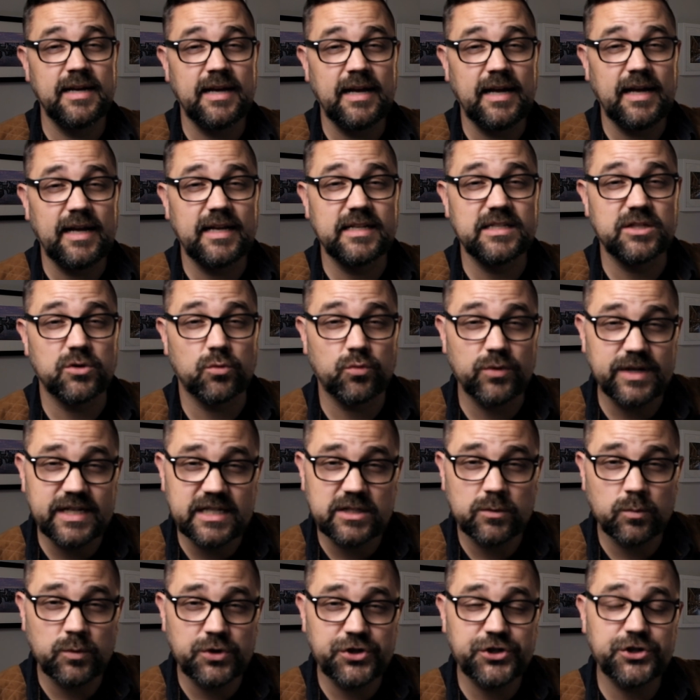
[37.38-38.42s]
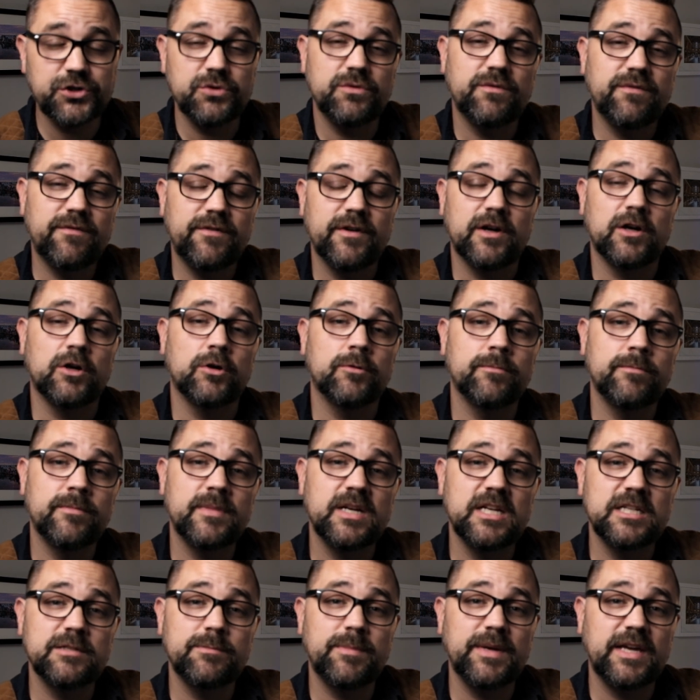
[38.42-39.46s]
is the reason we shoot film
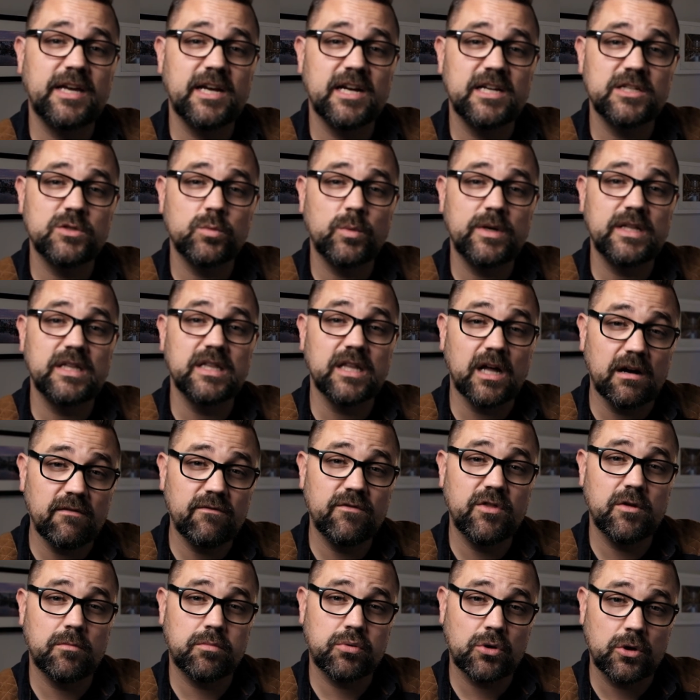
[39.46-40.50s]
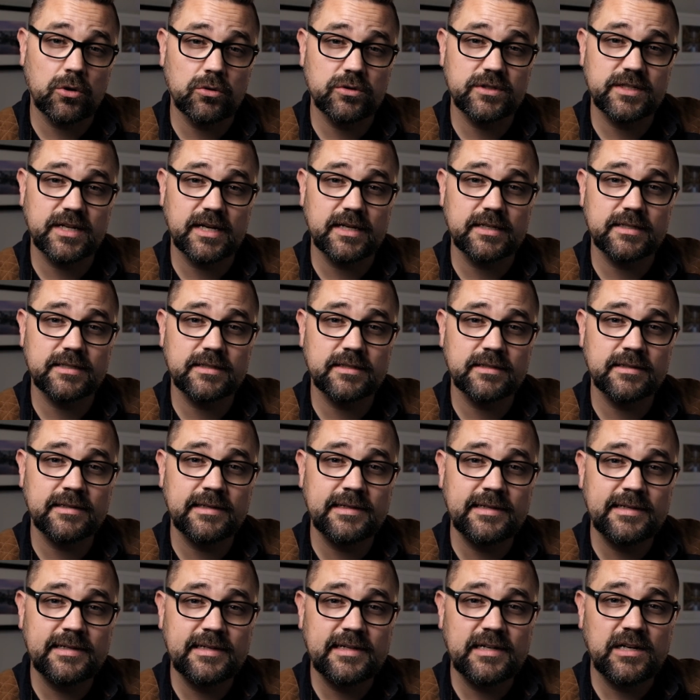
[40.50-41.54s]
is because we love the process.
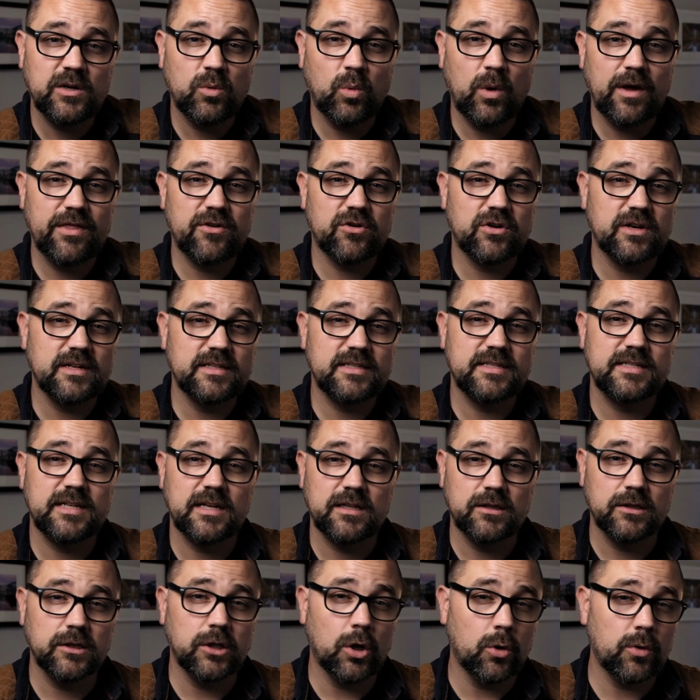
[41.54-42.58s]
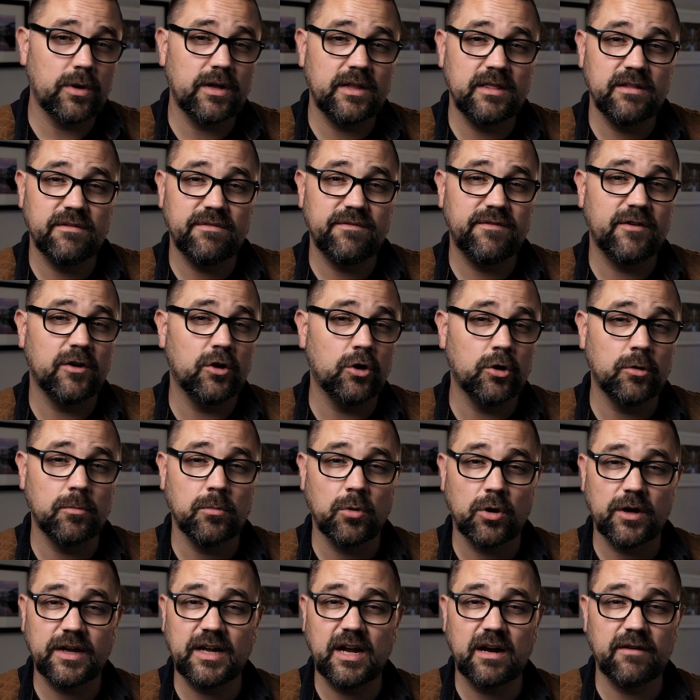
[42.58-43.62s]
Whether it's loading the film
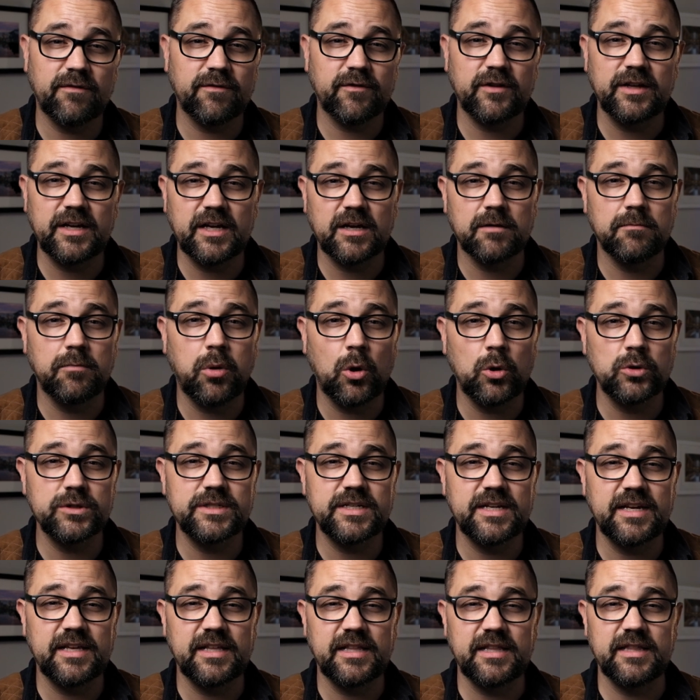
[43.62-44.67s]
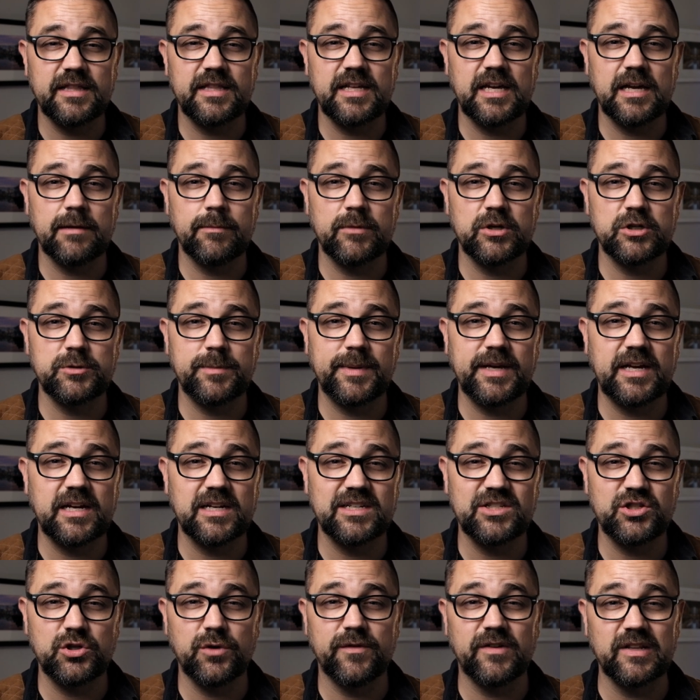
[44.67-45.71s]
or carefully composing the image
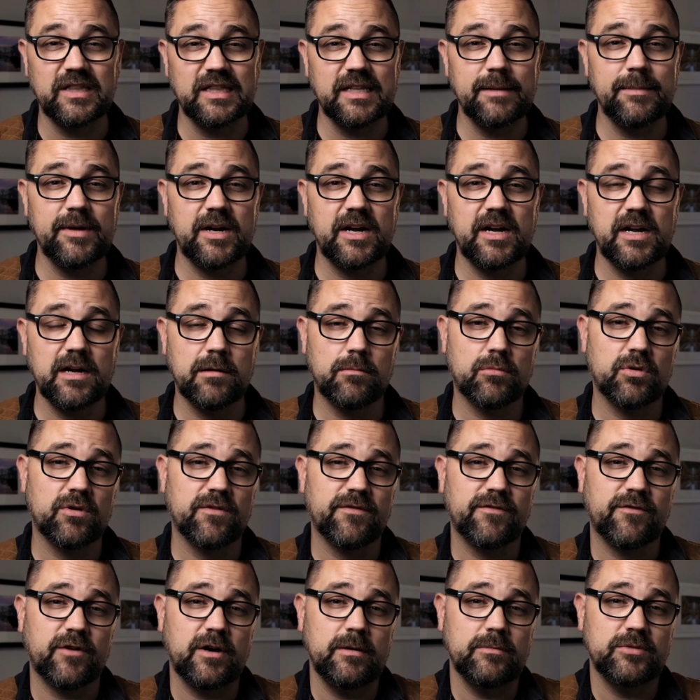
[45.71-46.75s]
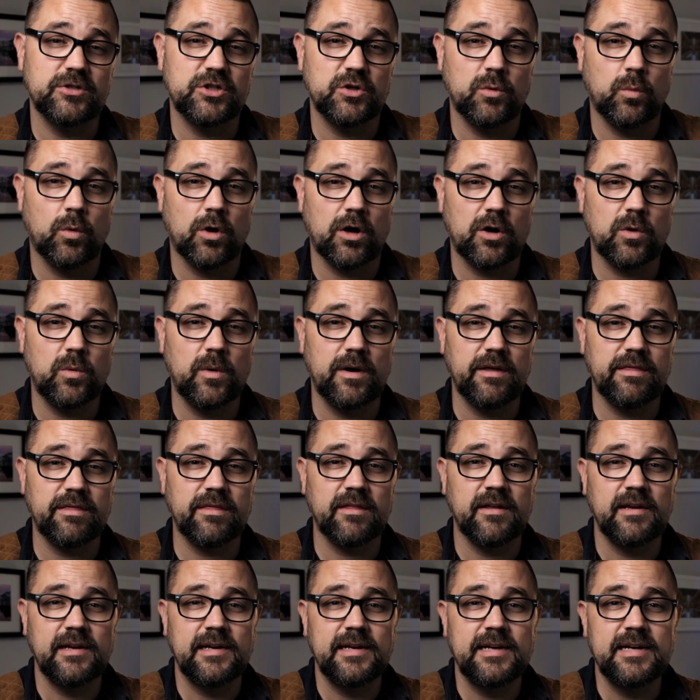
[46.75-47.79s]
because you have a limited number of frames to work with,
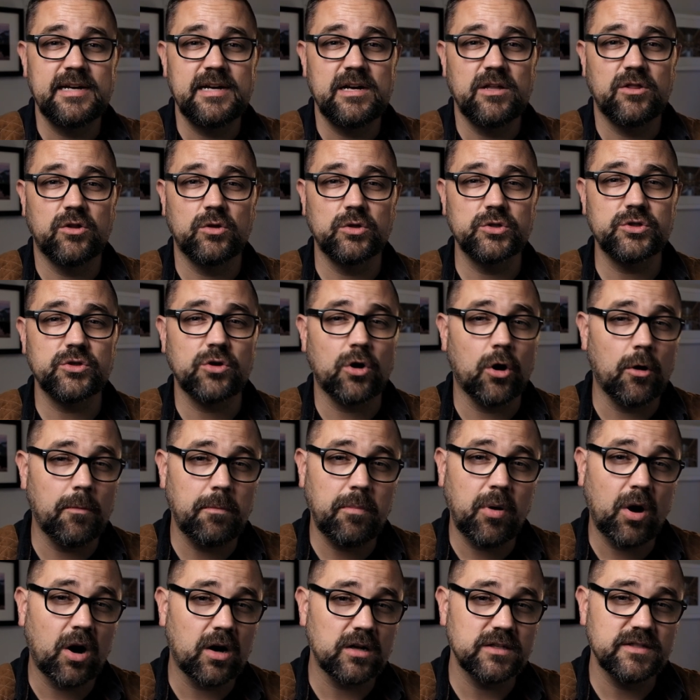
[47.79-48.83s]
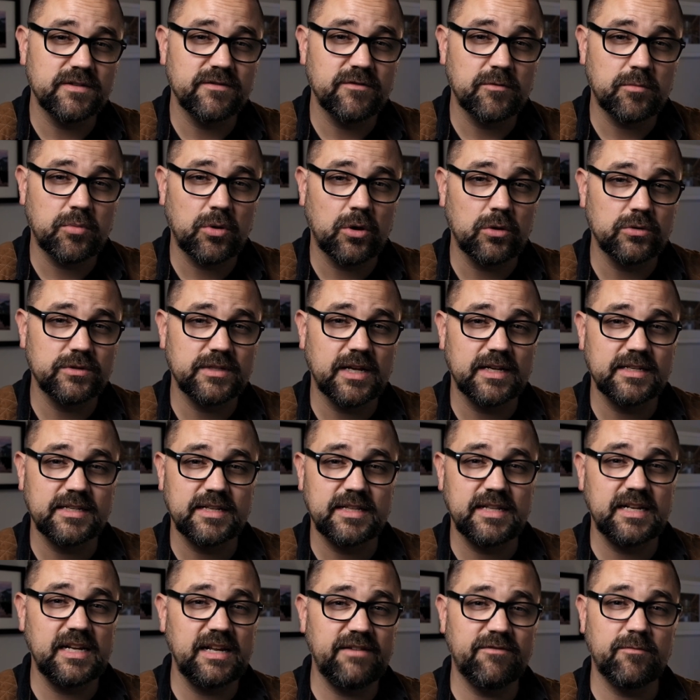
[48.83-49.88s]
those are all parts of the process. And
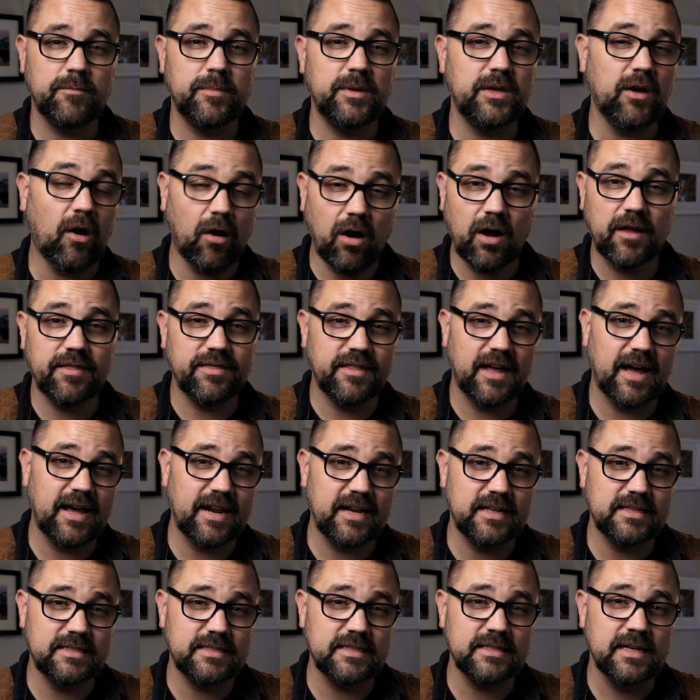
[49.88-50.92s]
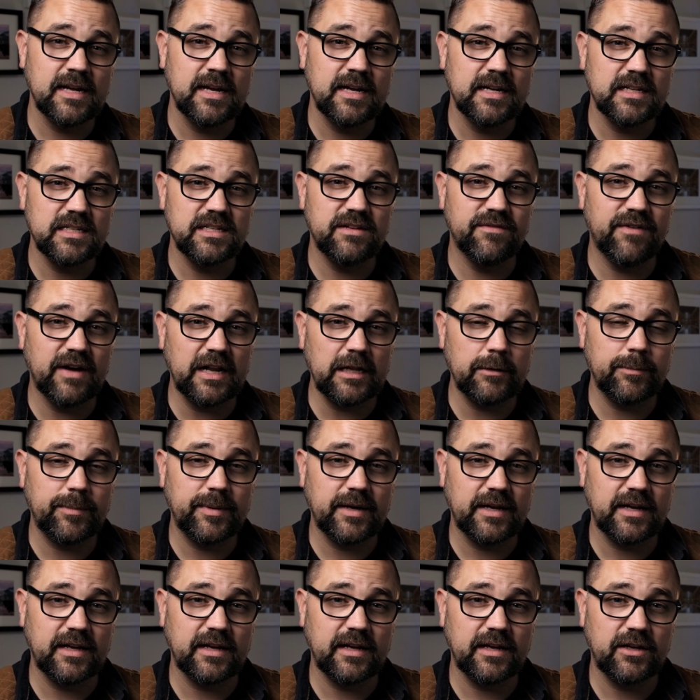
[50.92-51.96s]
then even beyond that, it's
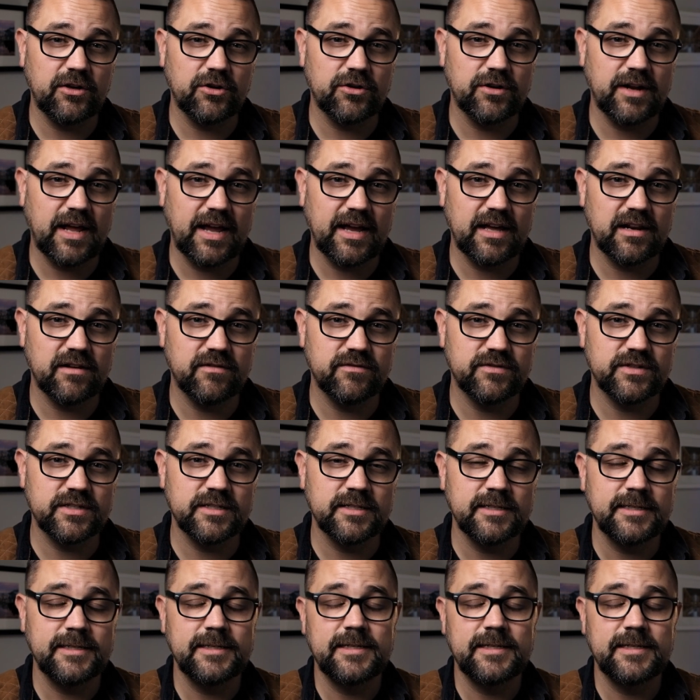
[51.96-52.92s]
developing your negatives.